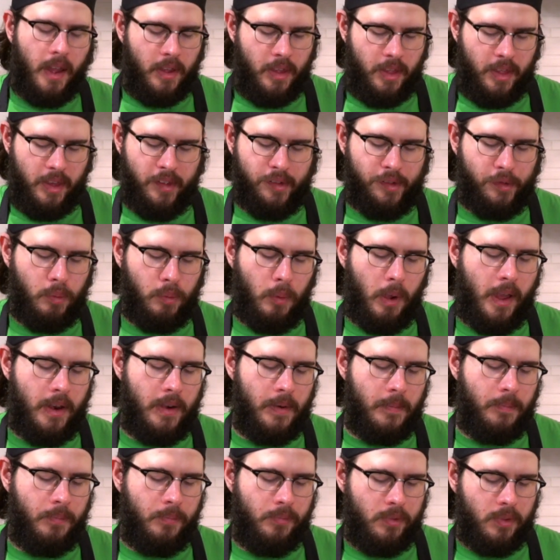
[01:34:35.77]
This
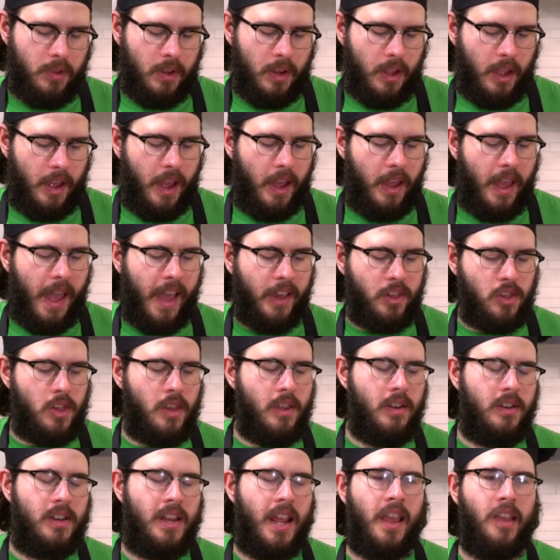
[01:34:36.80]
one
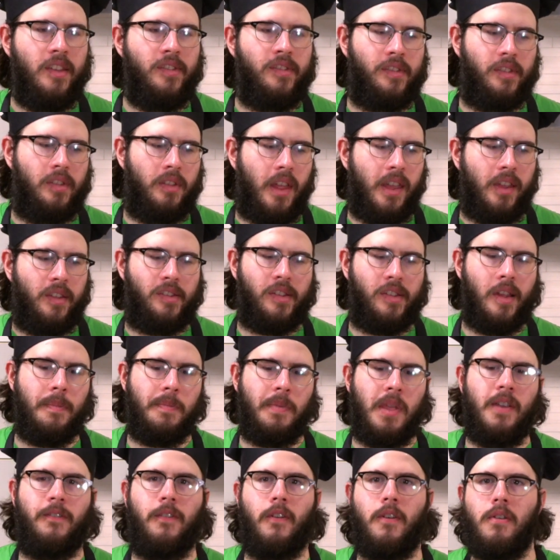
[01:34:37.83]
actually tastes like
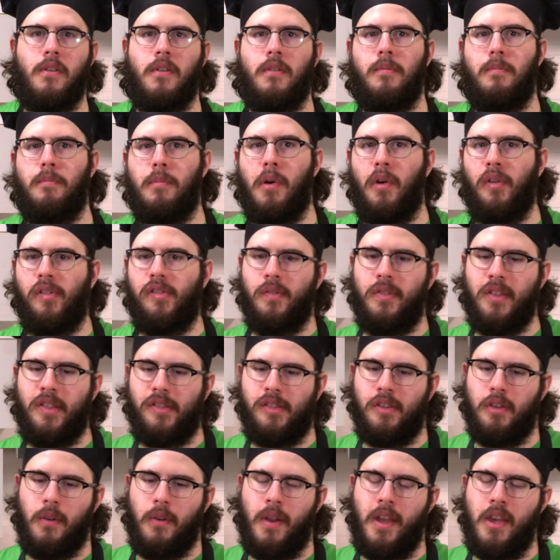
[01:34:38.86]
something for most of
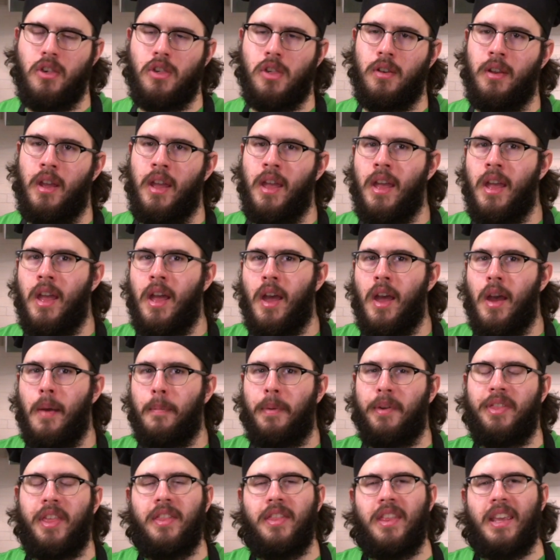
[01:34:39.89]
its duration,
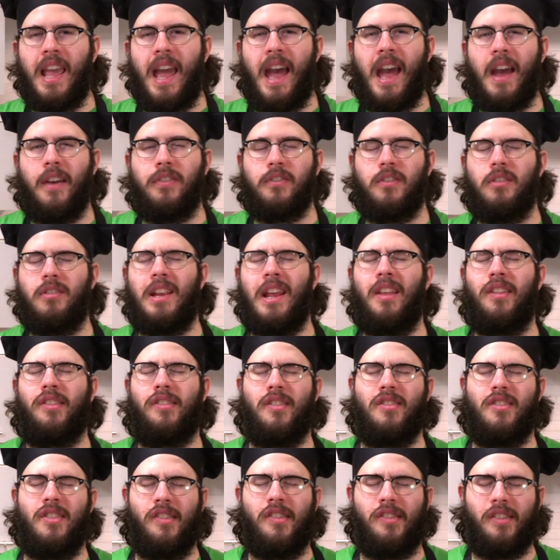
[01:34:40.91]
but then the
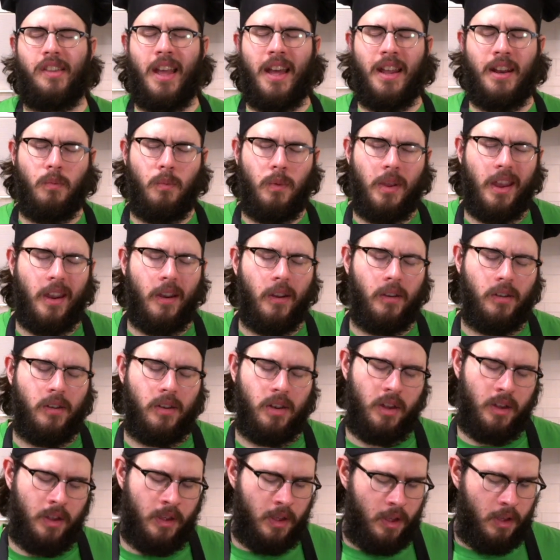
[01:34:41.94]
aftertaste is just kind of weird.
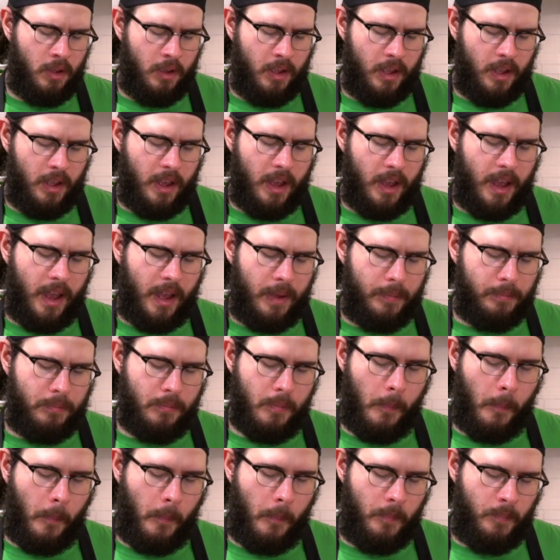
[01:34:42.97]

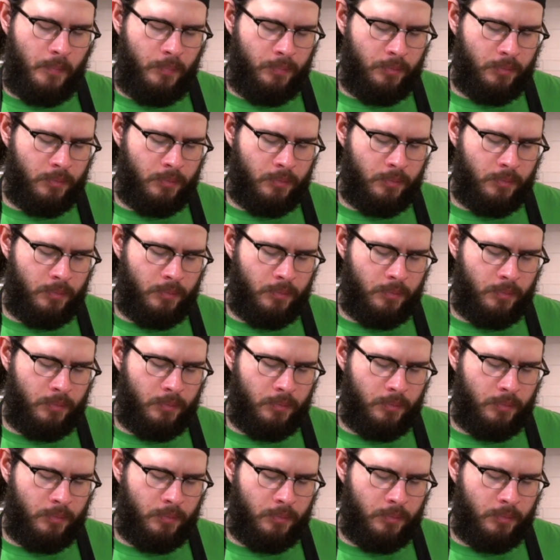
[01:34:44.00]
Hmm.